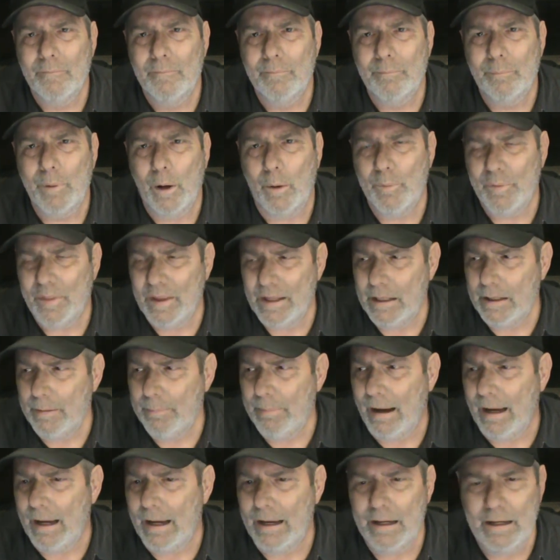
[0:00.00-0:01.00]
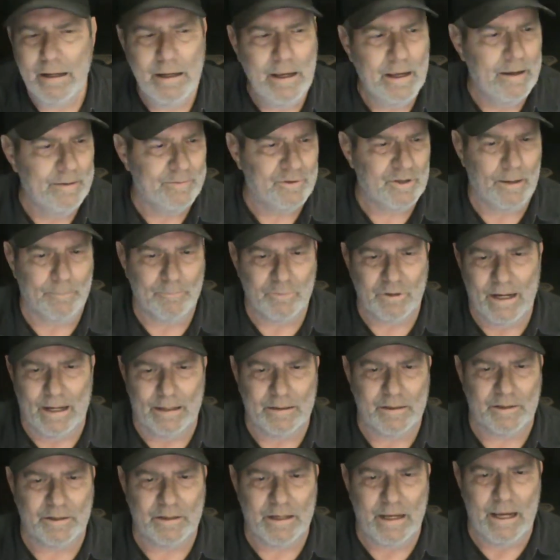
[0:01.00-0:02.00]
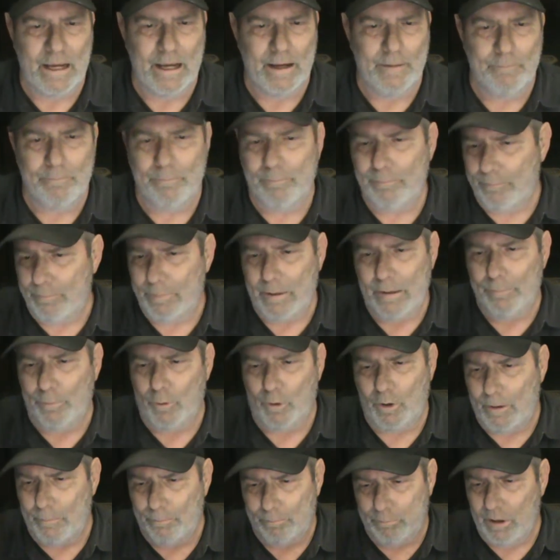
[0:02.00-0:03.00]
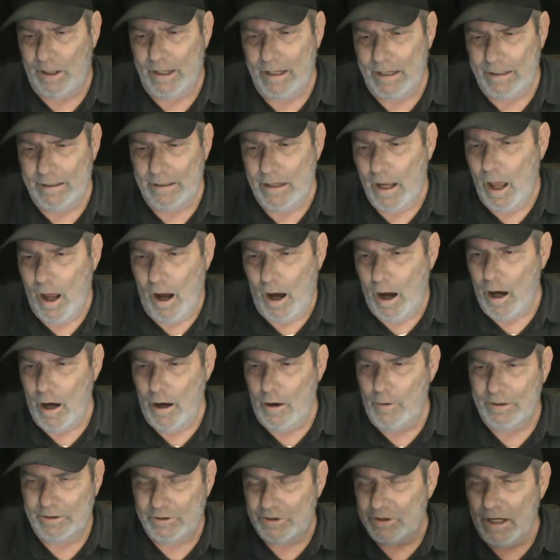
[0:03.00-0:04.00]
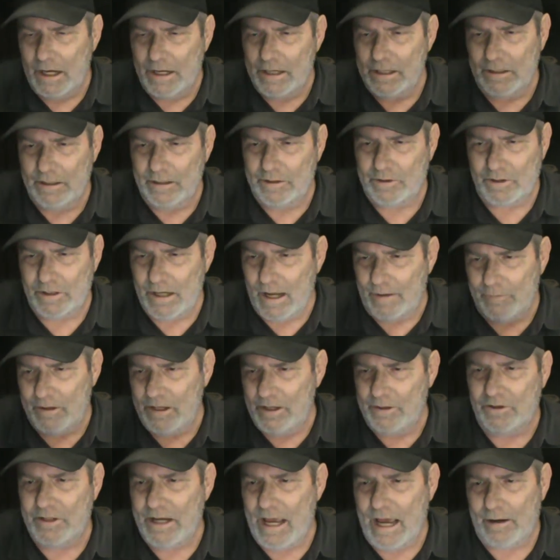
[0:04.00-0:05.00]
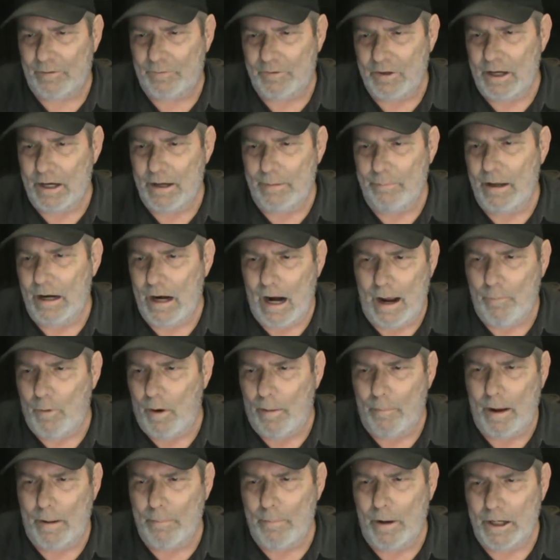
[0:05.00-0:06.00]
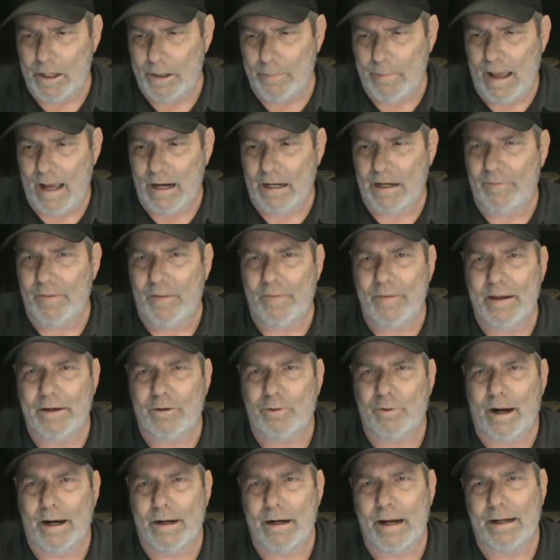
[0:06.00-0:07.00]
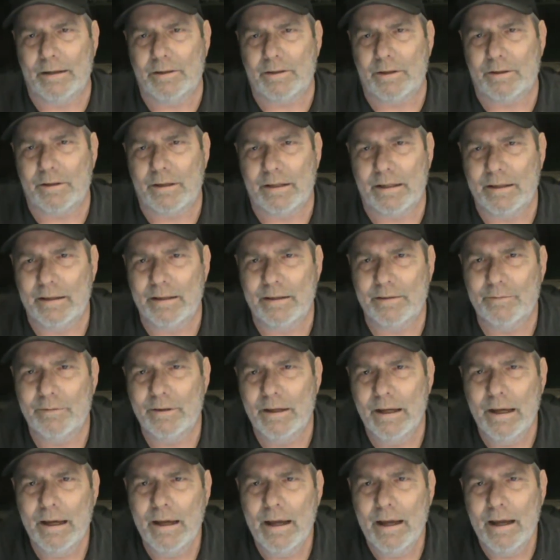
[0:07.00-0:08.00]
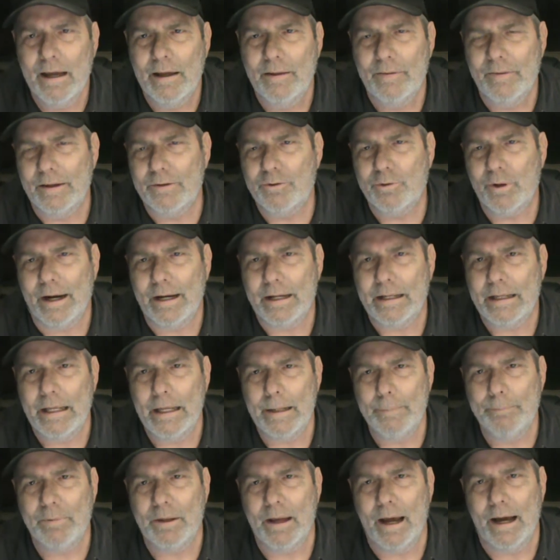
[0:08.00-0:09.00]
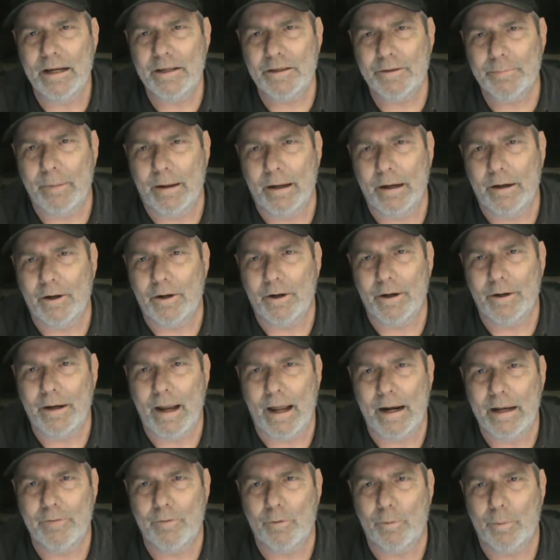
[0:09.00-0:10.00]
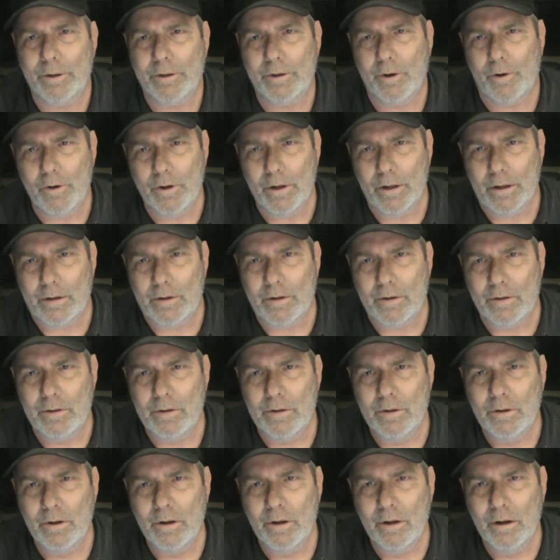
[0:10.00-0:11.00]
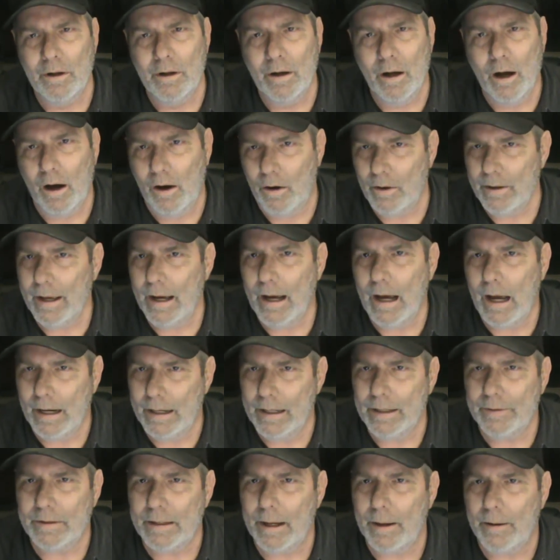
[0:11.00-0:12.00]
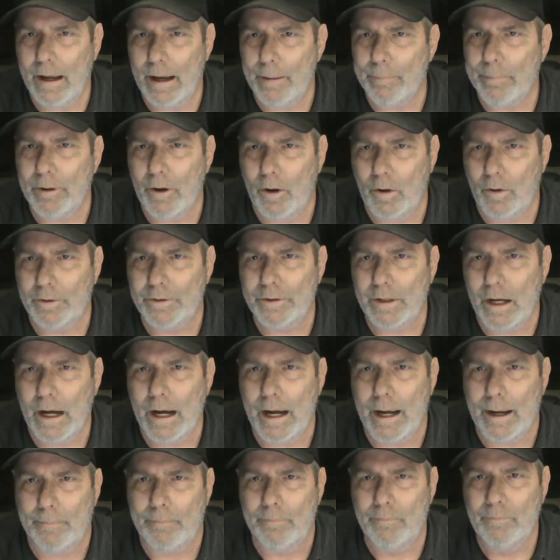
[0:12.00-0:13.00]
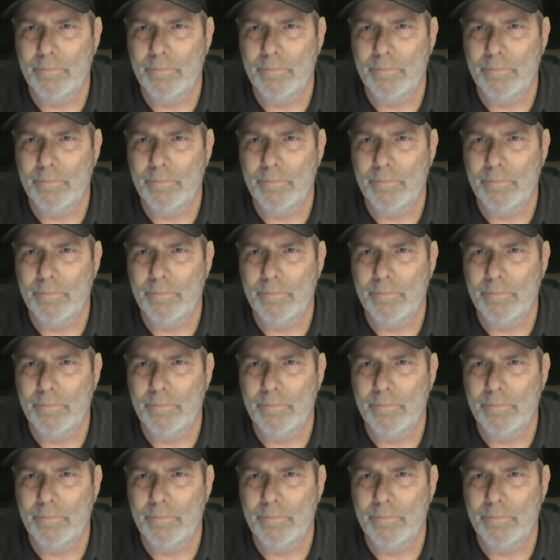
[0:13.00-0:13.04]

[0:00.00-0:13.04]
But with eBay, if something's not the same, people complain, oh, it's not the exact thing, and I want my money back. And then they try to keep the ice maker and not even return it. Oh yeah, I get that happen all the time.